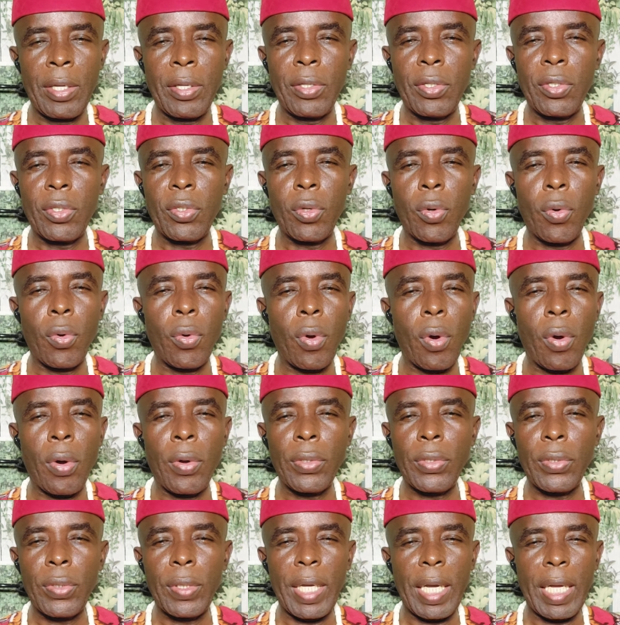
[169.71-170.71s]
So
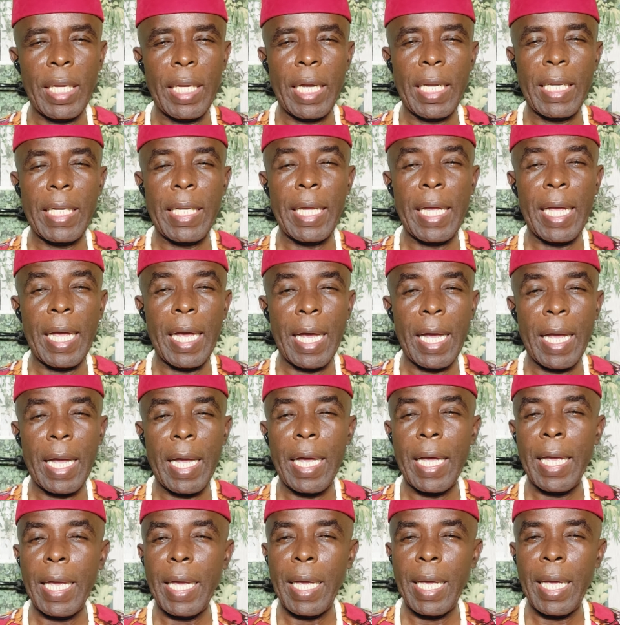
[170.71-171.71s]
altogether, they
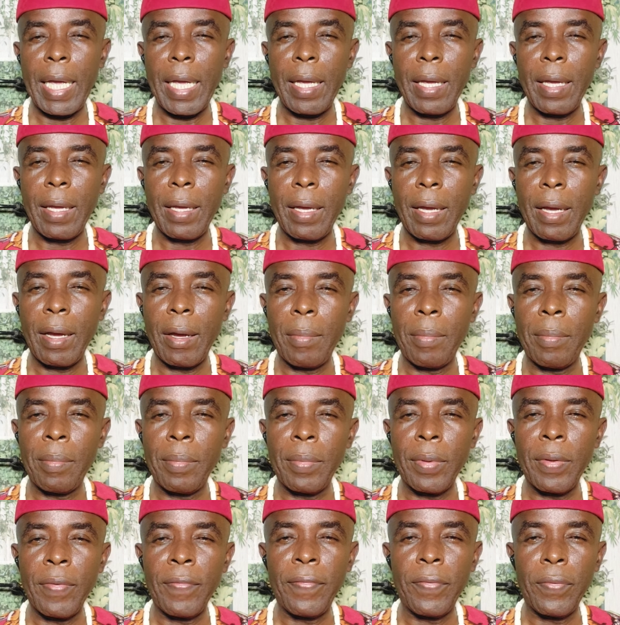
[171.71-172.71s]
are,
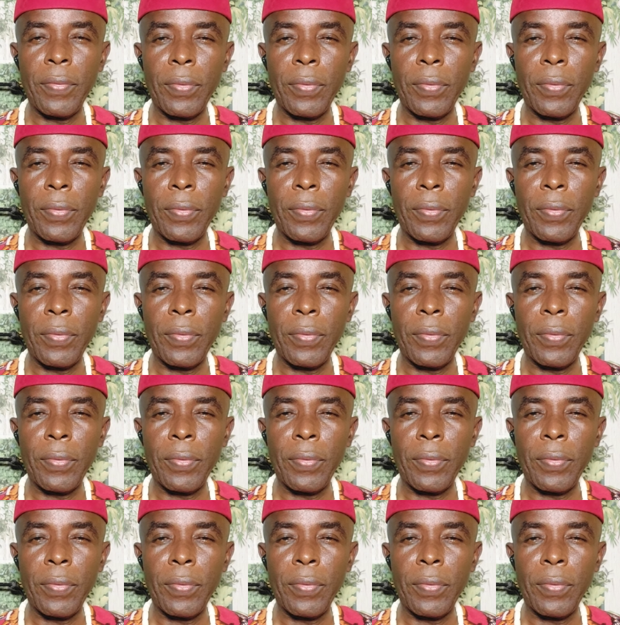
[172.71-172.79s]
if